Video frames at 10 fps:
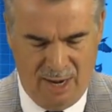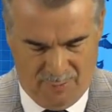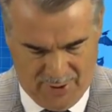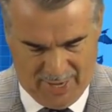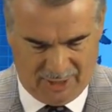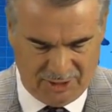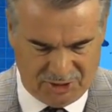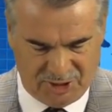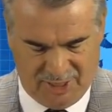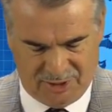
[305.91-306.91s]
Merkel
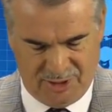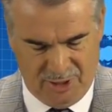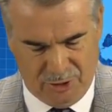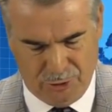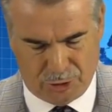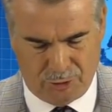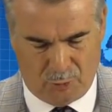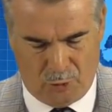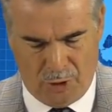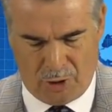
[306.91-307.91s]
said the EU should
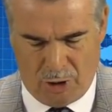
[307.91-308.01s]
work